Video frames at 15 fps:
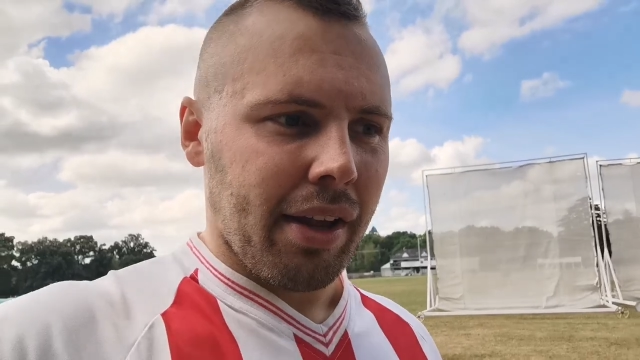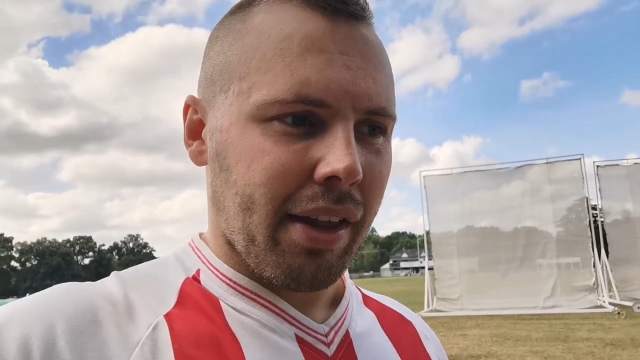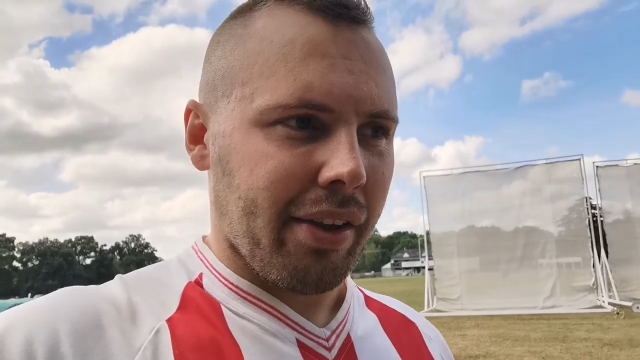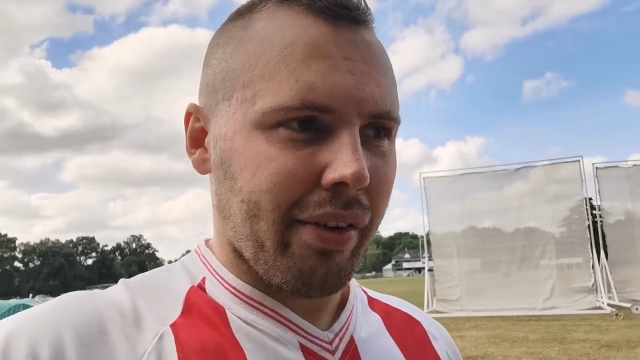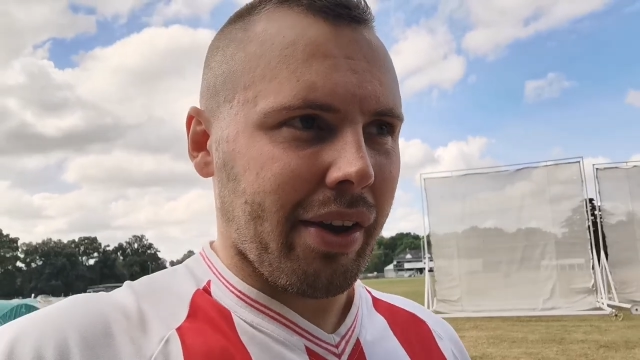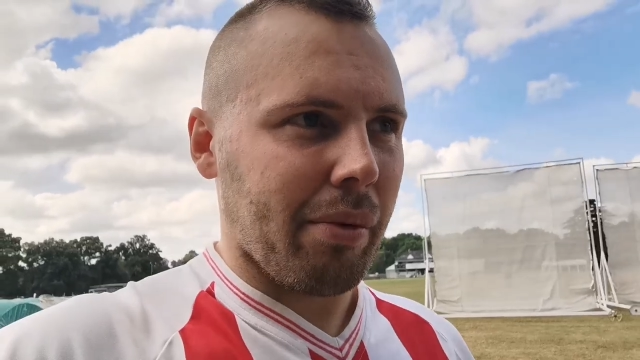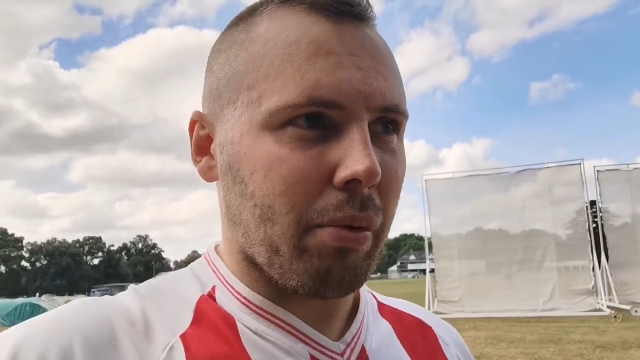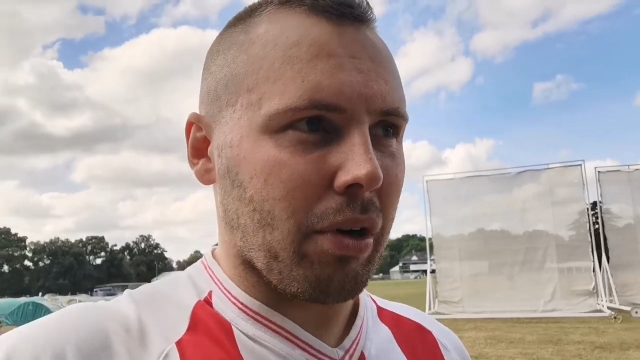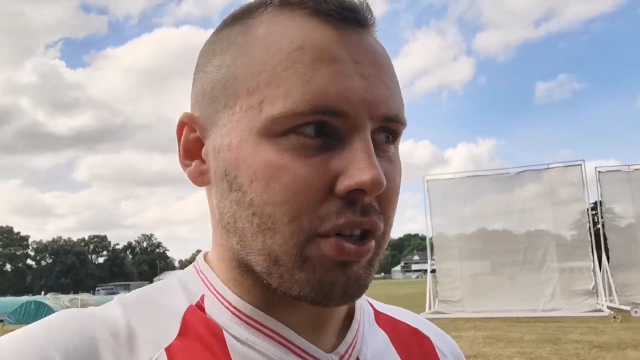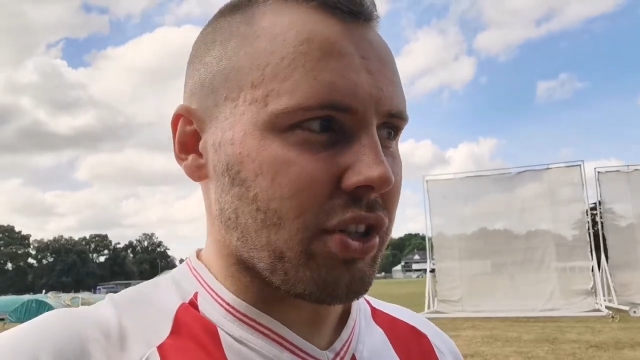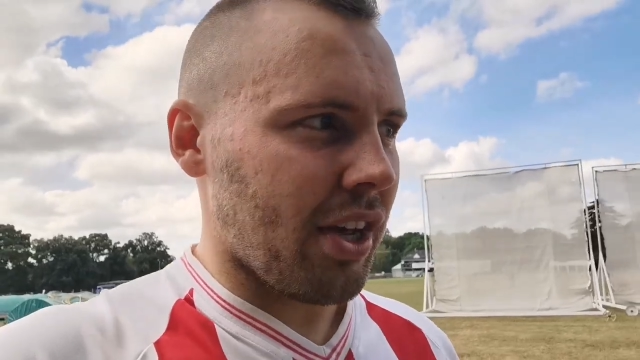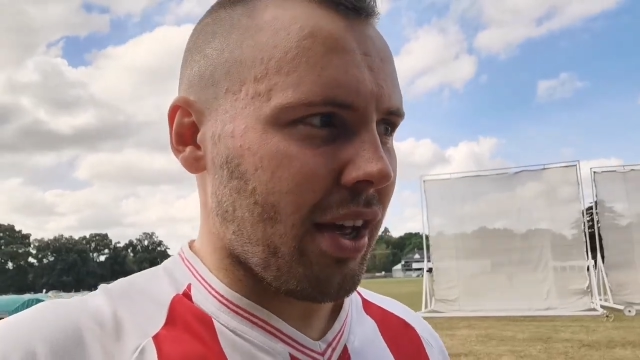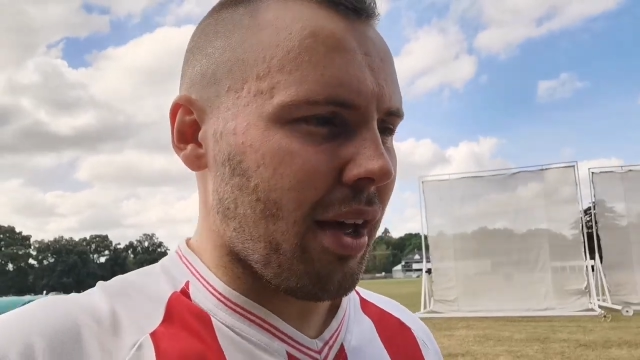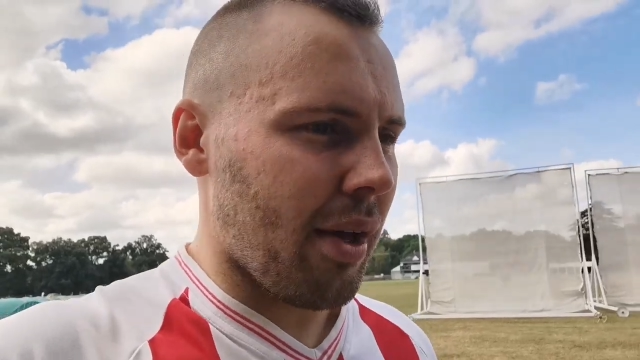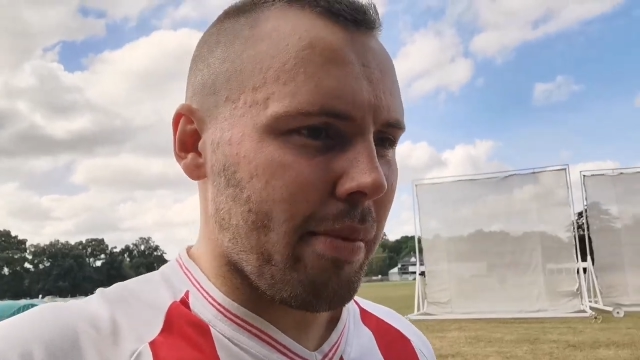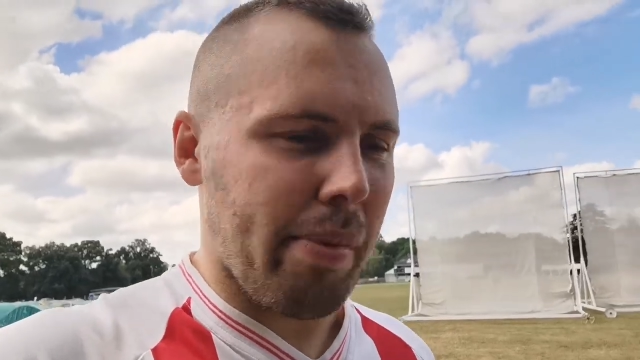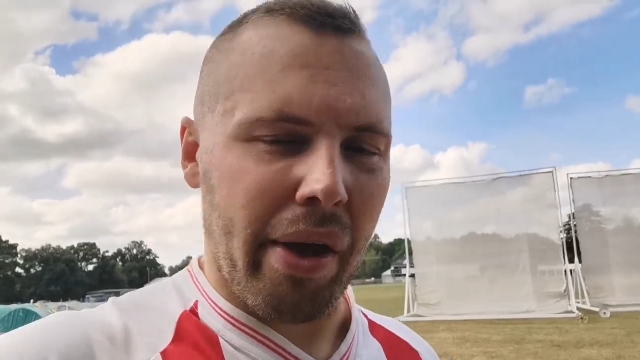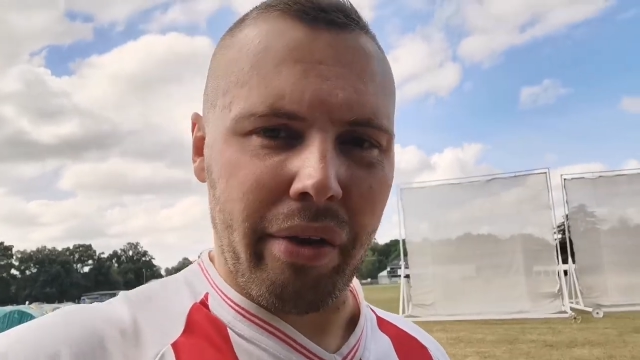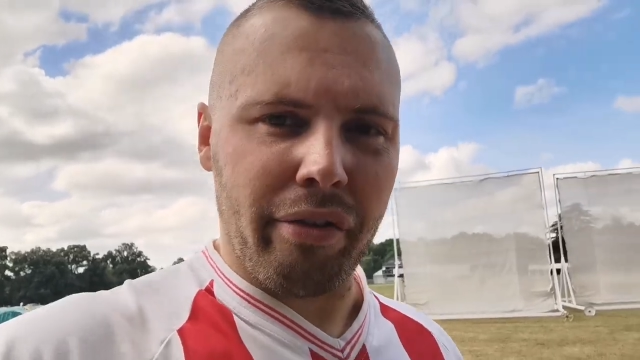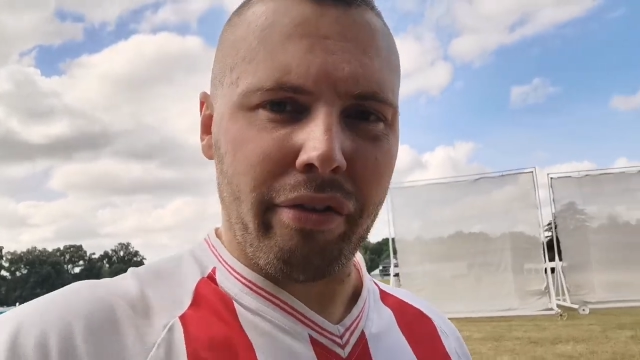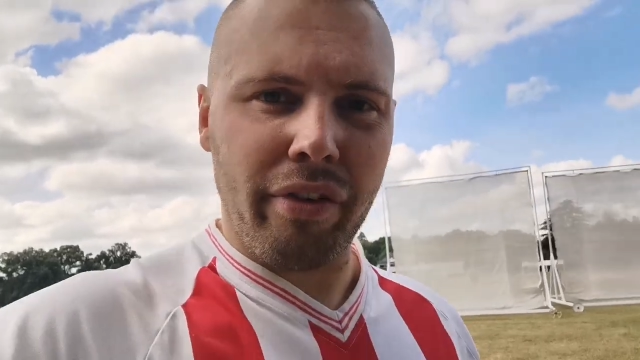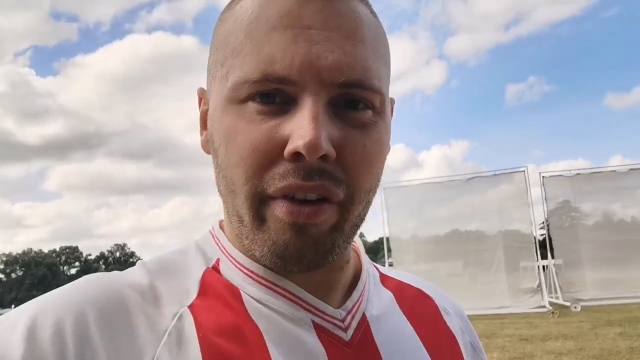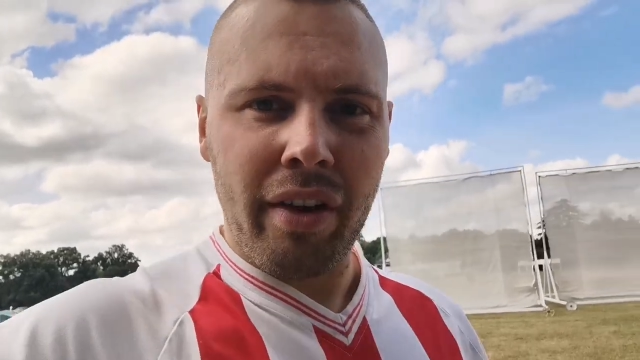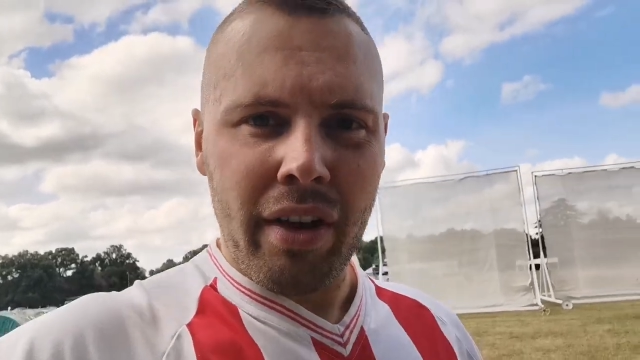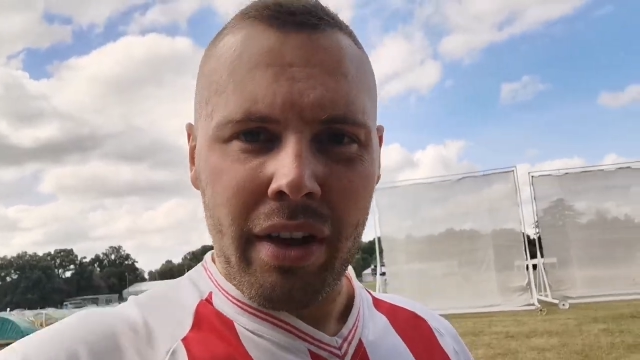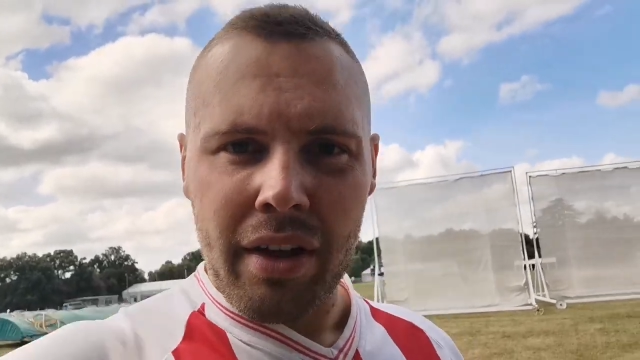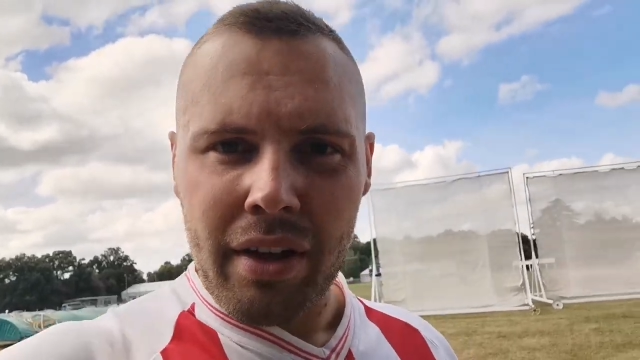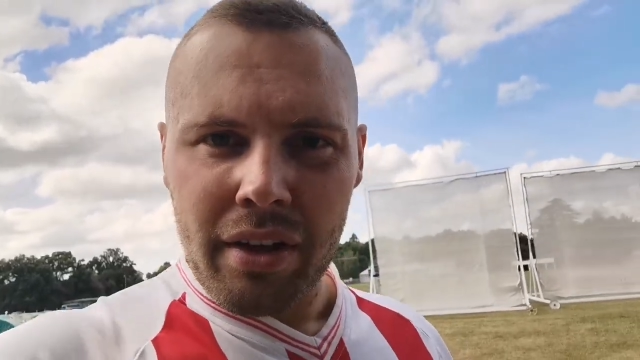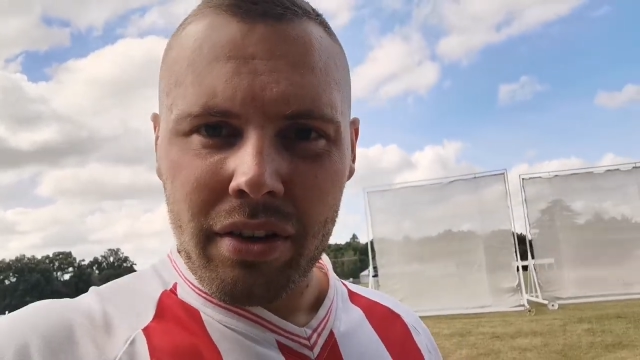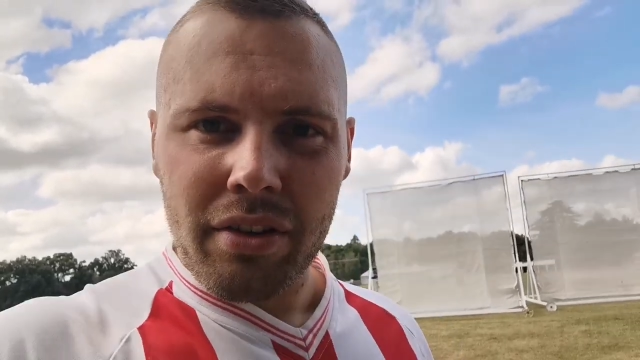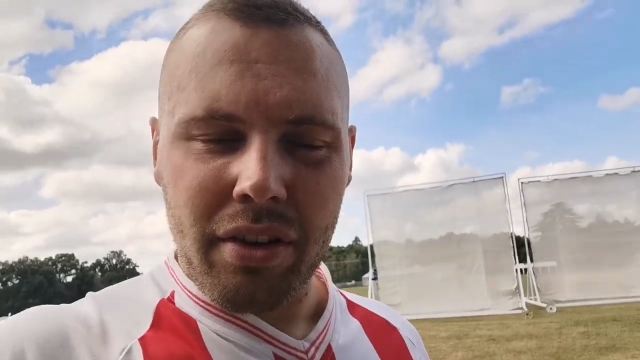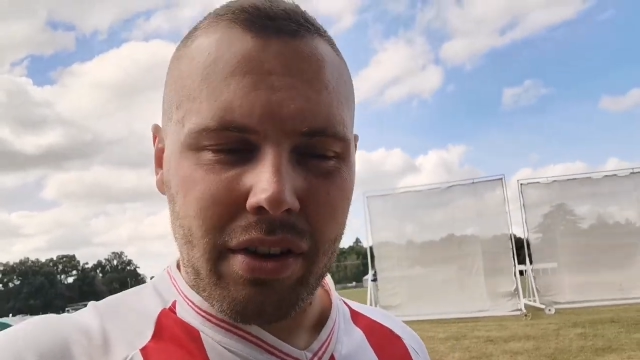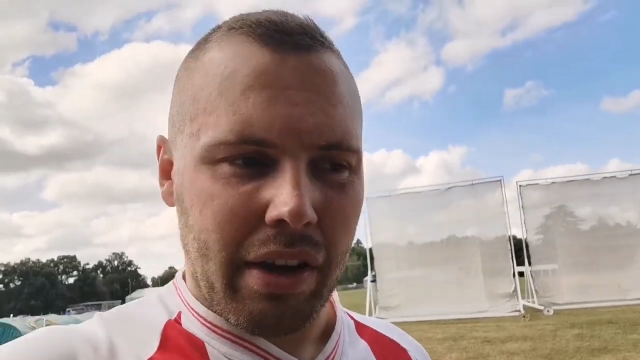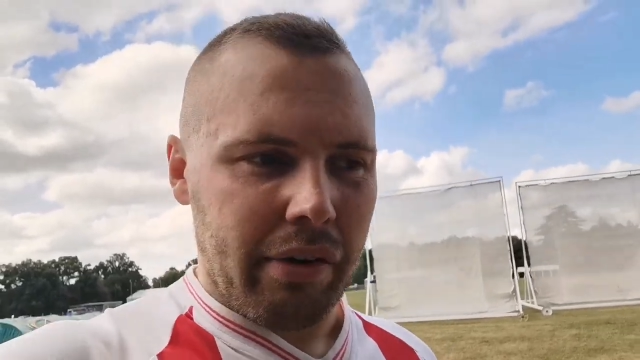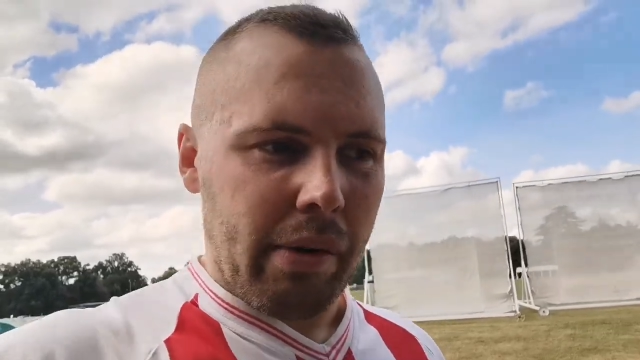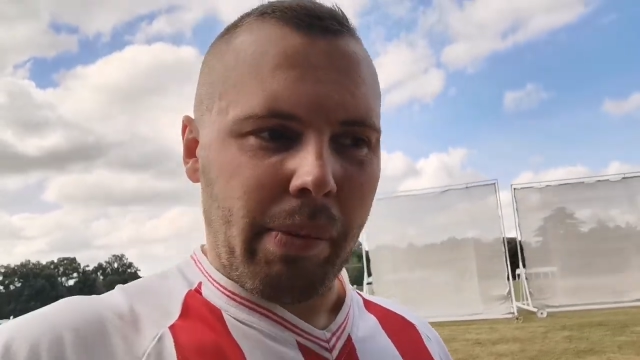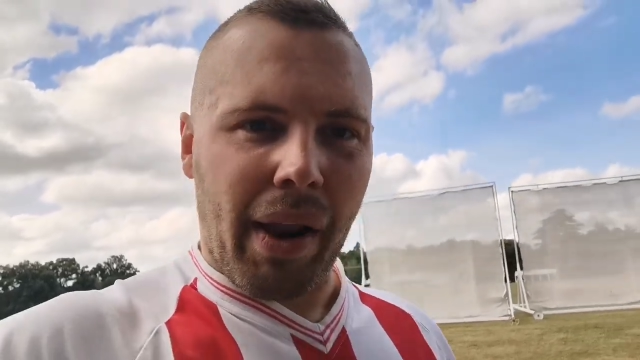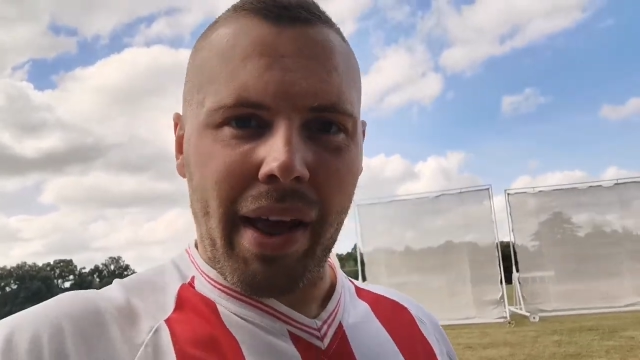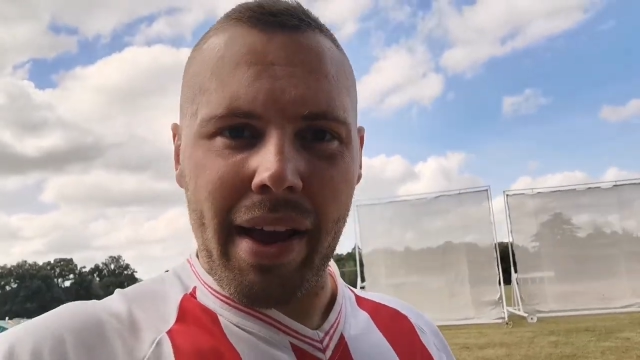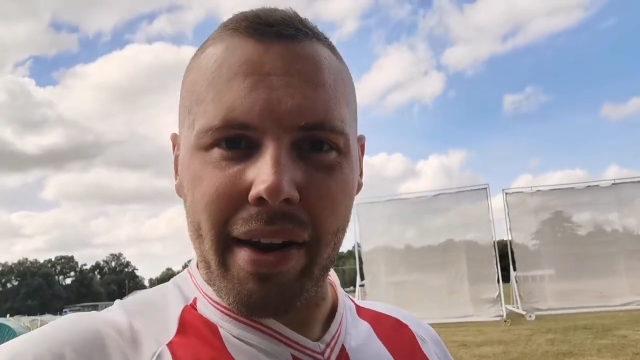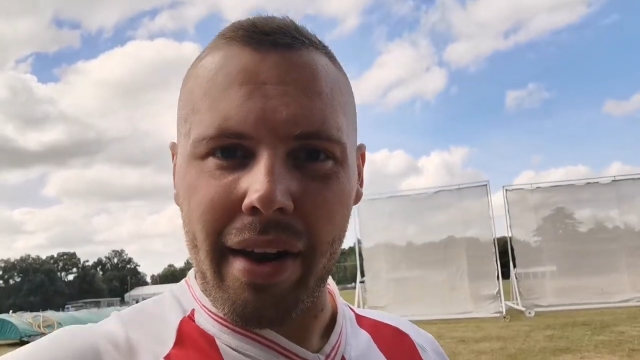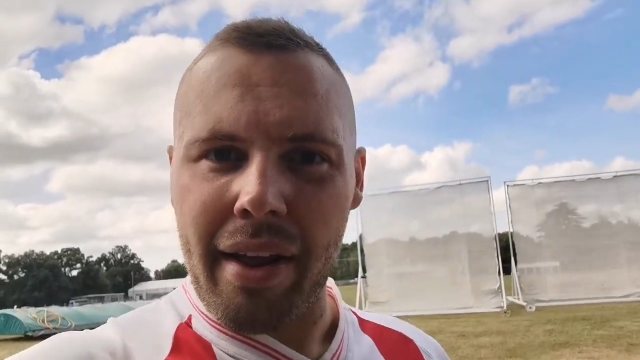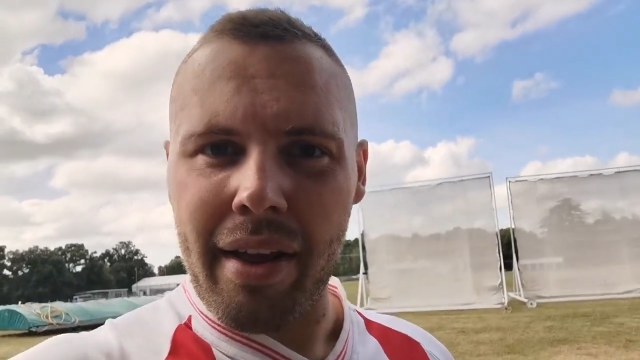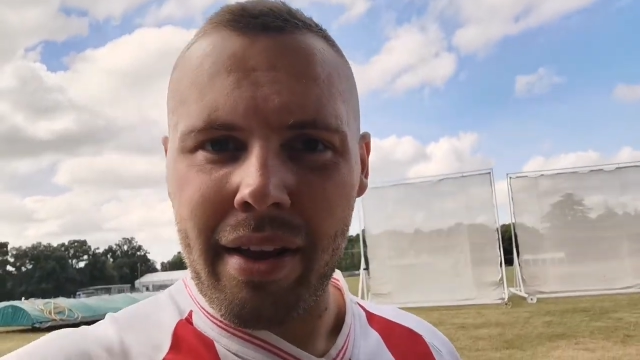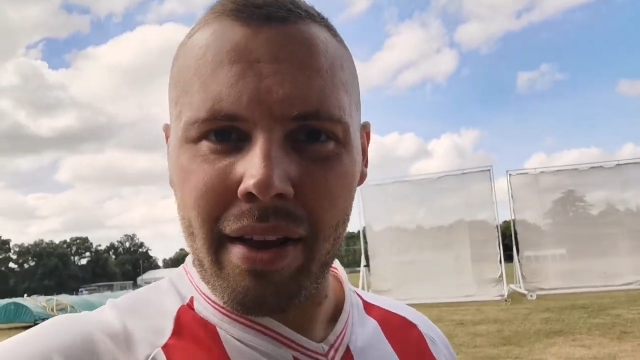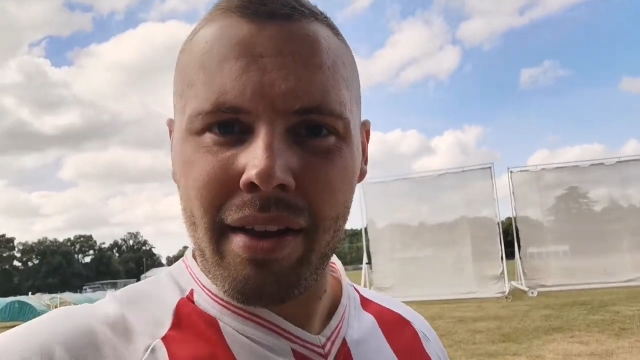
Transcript: so we can watch it both. Just like we're playing